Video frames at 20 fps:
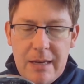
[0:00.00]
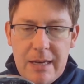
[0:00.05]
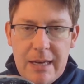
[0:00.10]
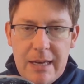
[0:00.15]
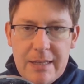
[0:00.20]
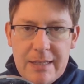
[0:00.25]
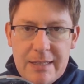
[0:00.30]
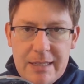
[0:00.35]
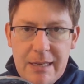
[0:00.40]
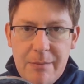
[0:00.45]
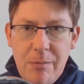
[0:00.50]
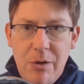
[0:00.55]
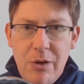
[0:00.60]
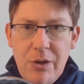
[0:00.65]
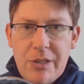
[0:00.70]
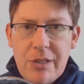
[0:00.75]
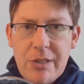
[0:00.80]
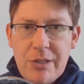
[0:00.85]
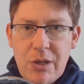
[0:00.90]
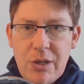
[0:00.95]
similar
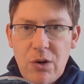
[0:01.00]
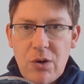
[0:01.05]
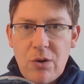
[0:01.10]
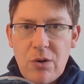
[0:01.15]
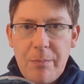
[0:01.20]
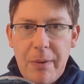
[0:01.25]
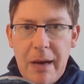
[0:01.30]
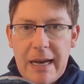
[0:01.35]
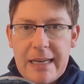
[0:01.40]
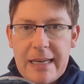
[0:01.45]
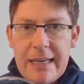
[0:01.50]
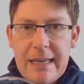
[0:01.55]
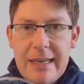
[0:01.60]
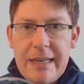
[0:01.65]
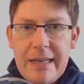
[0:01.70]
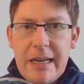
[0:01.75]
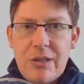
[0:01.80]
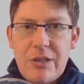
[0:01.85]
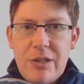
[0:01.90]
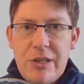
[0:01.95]
to Talkback,
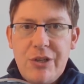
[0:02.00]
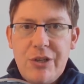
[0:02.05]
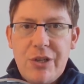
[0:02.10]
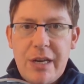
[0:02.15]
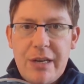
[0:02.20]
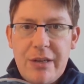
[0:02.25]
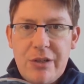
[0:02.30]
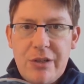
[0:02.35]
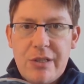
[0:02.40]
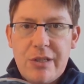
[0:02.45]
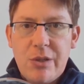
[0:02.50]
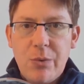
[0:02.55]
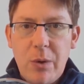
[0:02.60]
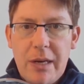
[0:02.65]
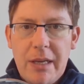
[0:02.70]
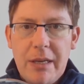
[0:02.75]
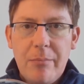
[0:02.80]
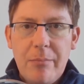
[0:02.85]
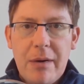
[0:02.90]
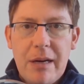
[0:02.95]
it actually changes the
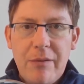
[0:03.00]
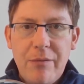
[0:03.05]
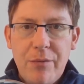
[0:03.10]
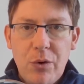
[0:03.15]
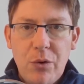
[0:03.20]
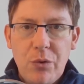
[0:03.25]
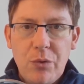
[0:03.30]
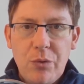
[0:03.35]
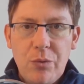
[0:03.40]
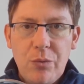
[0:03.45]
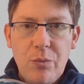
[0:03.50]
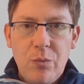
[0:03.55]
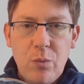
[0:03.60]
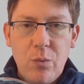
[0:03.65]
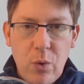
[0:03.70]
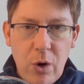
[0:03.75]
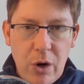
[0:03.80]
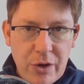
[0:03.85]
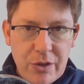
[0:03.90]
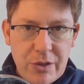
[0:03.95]
way that my phone
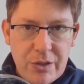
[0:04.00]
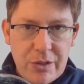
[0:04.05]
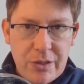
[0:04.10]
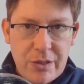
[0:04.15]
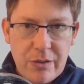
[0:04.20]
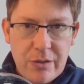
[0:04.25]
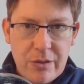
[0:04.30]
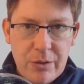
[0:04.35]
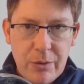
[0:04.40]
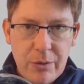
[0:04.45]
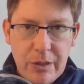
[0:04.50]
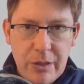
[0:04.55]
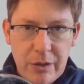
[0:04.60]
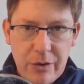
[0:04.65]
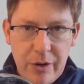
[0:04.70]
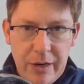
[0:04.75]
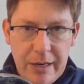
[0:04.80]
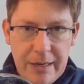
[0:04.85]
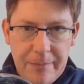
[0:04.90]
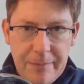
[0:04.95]
works to a
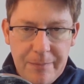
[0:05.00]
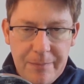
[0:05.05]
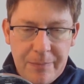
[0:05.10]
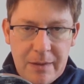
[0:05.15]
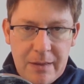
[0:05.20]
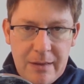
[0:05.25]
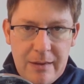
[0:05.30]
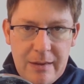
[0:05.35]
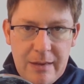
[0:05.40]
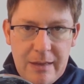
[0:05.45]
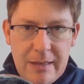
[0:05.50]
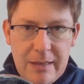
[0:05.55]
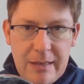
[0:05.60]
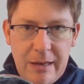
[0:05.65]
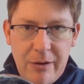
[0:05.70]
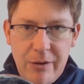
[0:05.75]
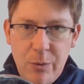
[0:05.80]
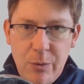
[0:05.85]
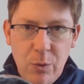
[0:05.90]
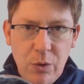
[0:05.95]
degree.
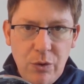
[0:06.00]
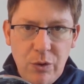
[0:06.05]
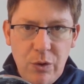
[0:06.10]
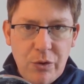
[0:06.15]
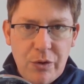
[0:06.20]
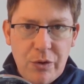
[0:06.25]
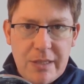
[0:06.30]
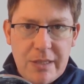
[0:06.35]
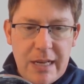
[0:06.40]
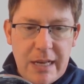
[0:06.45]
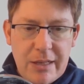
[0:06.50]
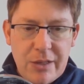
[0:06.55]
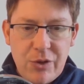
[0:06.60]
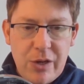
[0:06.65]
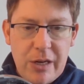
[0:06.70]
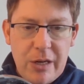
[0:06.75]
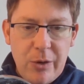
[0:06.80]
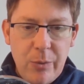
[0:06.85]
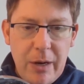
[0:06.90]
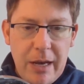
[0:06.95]
Now, you won't notice that
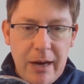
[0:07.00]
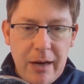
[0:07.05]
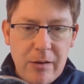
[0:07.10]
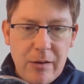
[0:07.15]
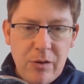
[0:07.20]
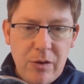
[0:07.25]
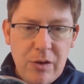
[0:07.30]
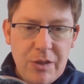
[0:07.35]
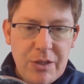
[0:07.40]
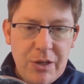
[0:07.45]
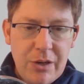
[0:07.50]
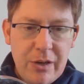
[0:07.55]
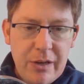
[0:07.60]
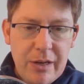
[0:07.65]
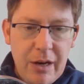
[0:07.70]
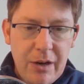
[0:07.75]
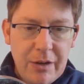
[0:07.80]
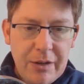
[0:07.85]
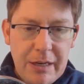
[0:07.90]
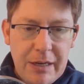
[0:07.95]
straight away. I'm going to turn
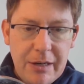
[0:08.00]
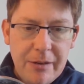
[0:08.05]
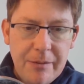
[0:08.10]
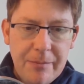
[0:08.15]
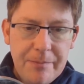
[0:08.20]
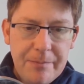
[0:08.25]
it on here,